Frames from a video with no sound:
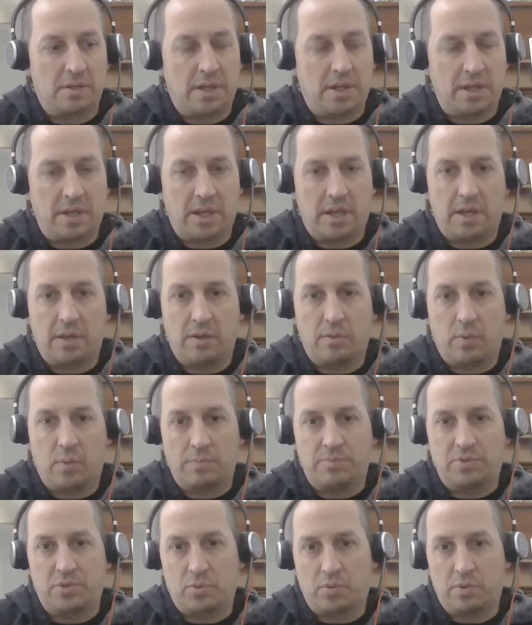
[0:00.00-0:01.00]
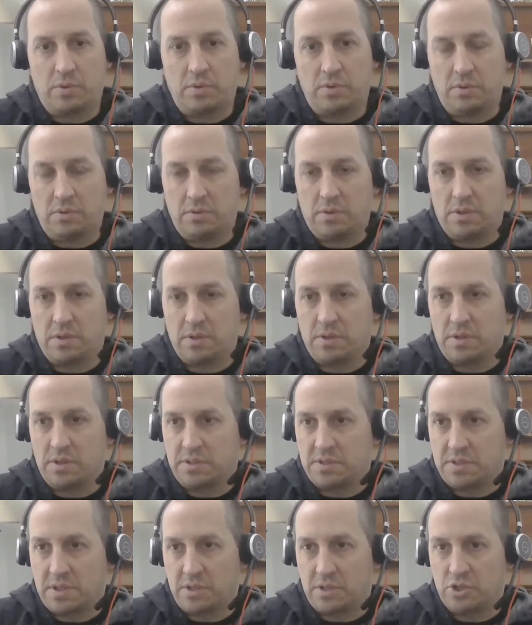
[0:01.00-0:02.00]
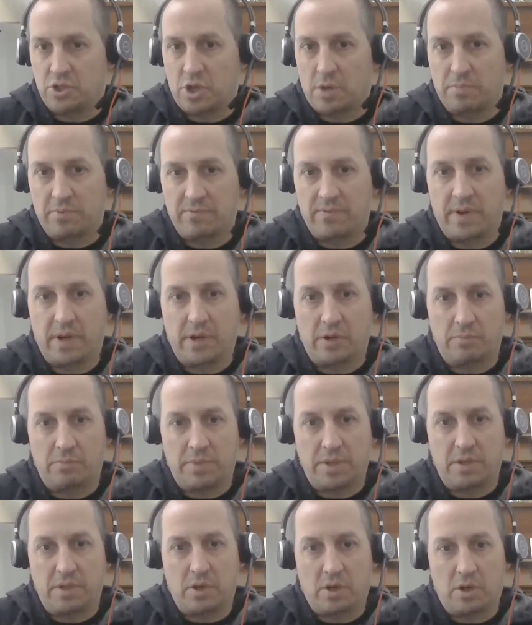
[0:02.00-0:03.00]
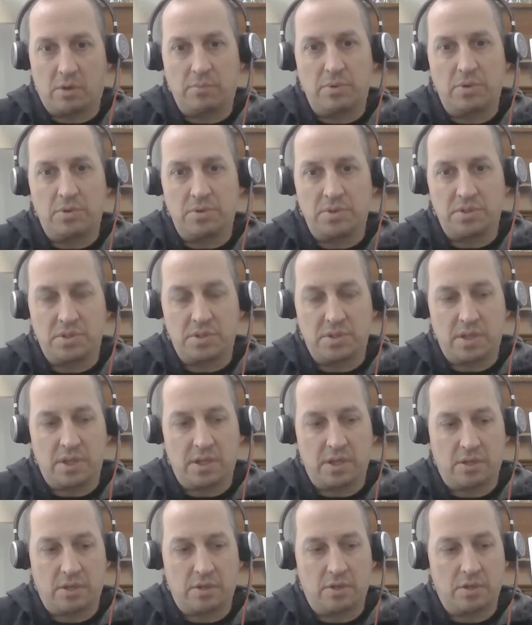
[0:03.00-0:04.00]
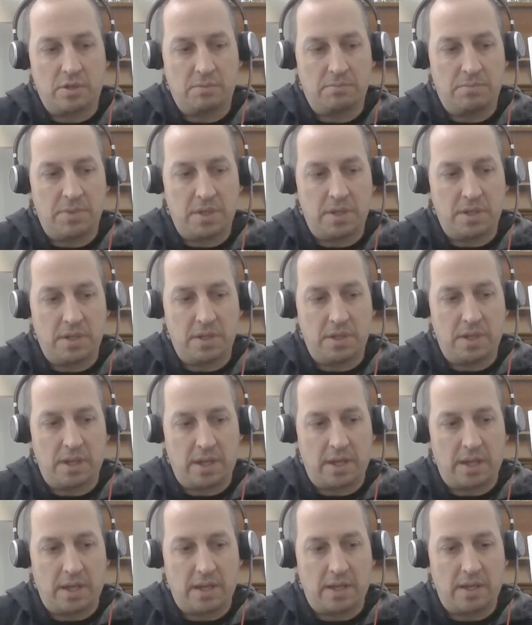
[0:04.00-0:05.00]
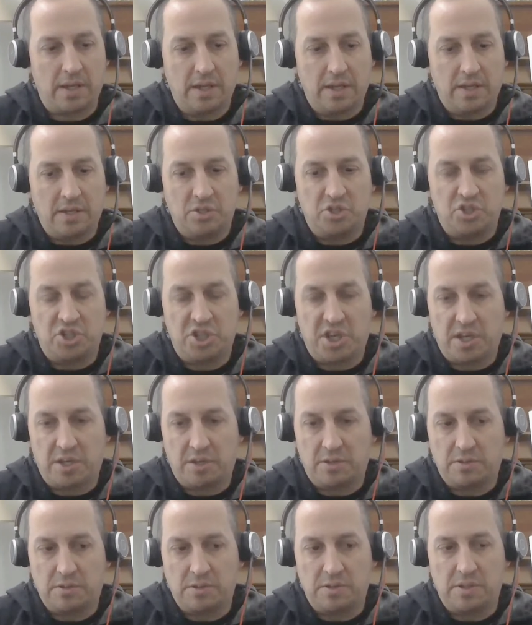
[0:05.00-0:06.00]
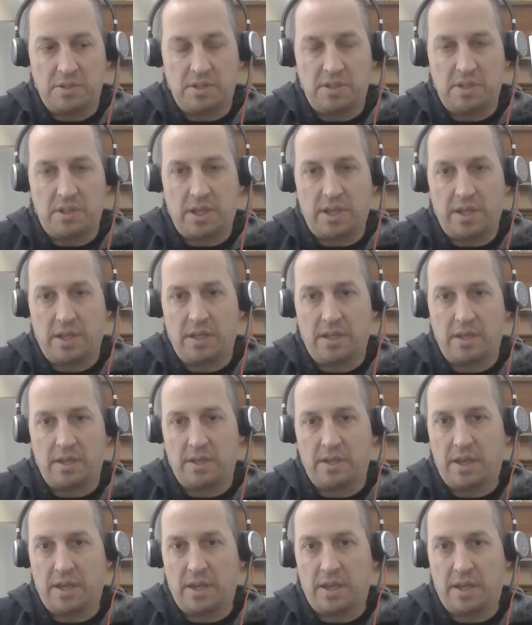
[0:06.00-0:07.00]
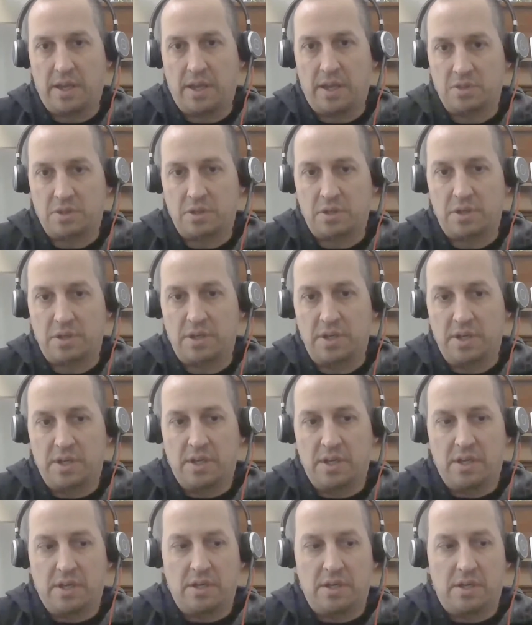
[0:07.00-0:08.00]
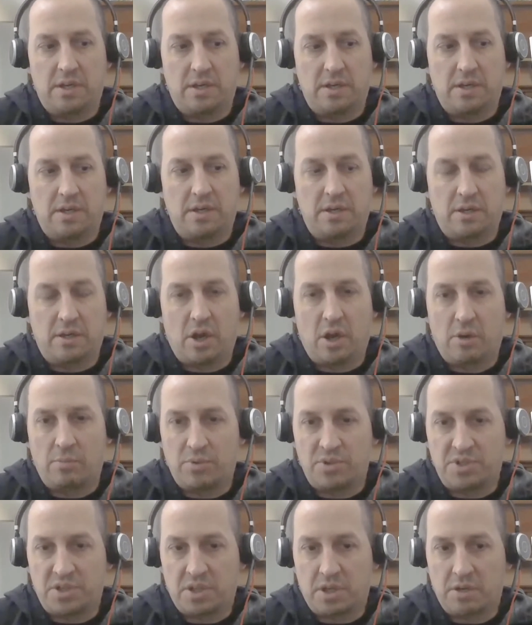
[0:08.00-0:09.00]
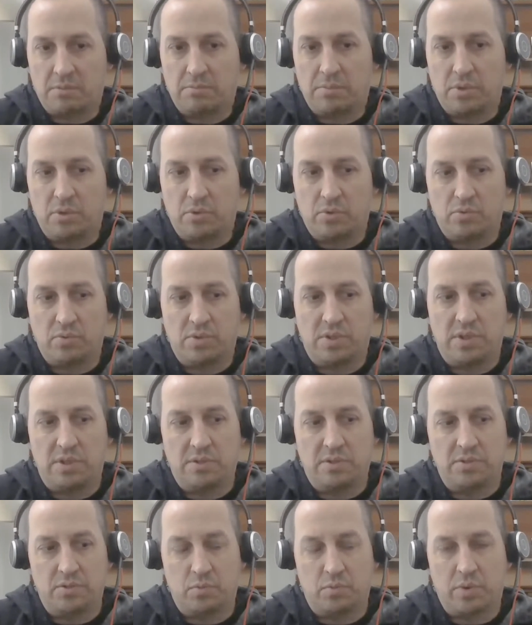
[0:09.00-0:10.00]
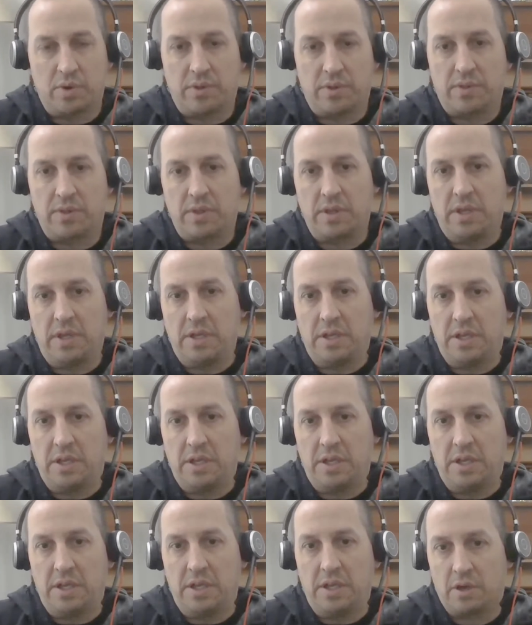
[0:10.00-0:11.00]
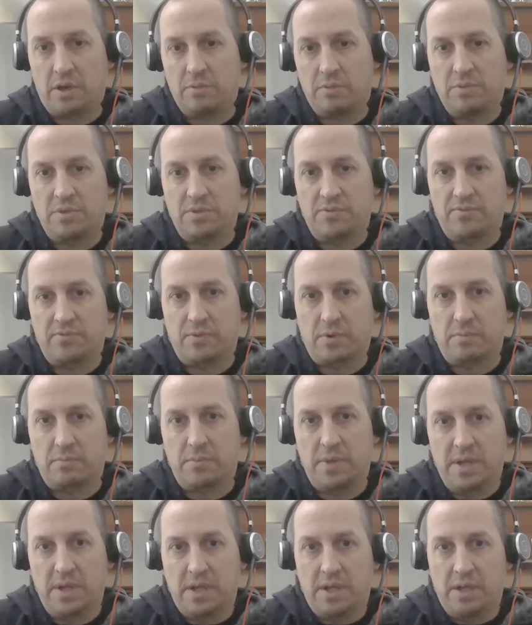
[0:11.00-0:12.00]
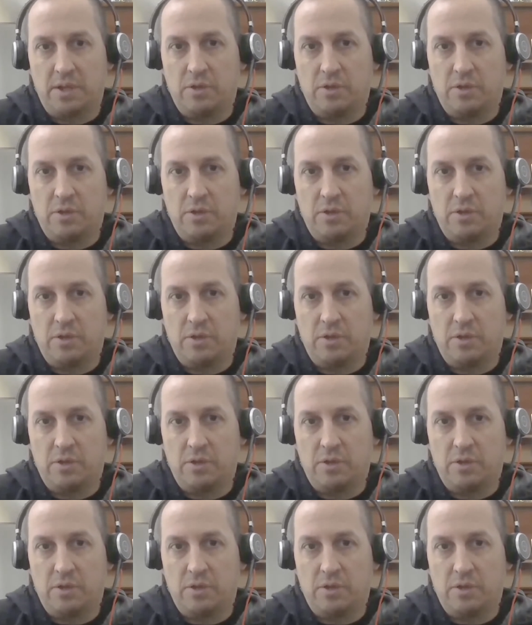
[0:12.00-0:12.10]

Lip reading: like a web store, let's say Shopify or BigCommerce. It could be a channel like an Amazon Commerce Hub who deals with EDI documents from